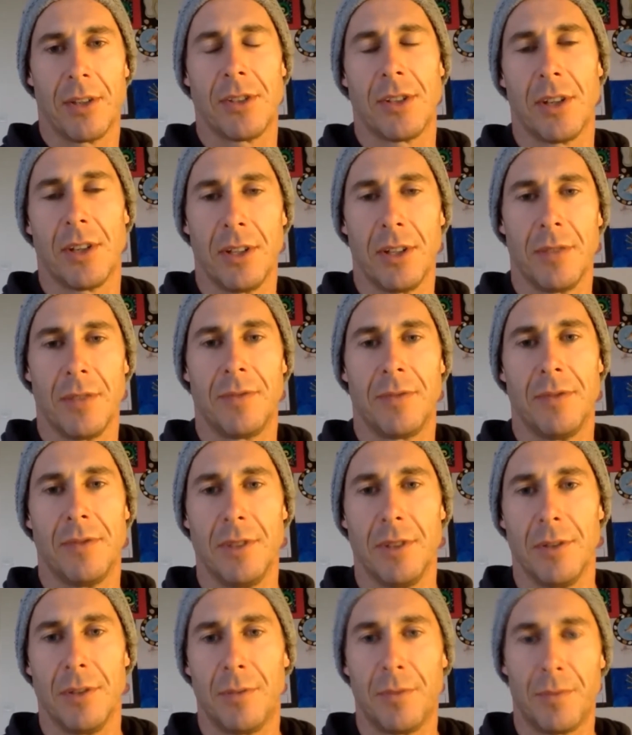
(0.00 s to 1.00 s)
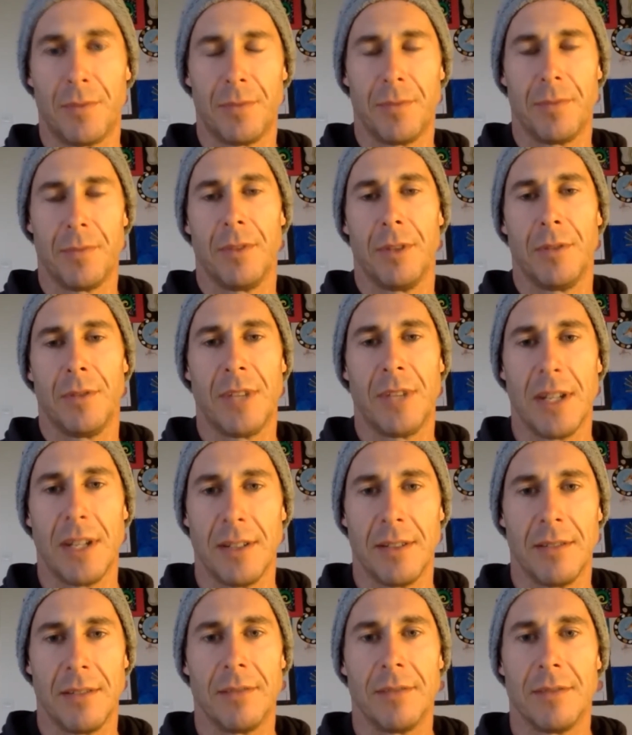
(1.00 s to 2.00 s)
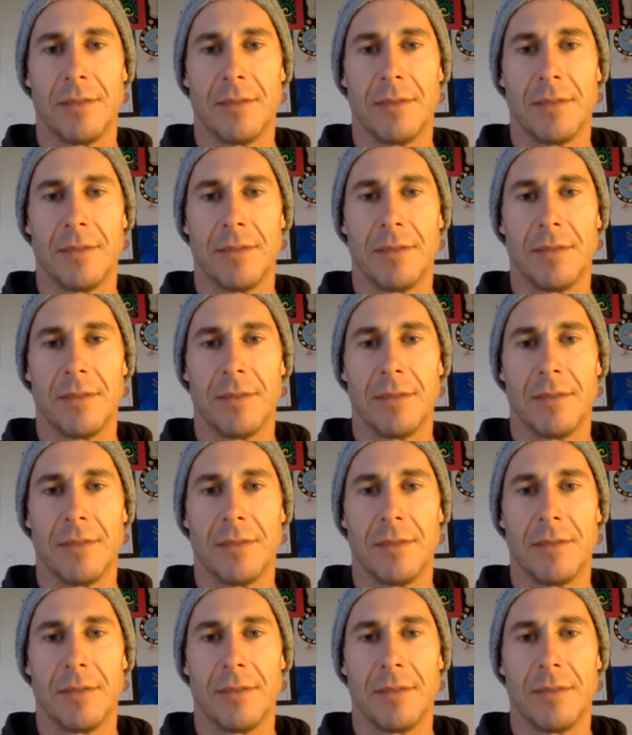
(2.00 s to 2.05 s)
So you've done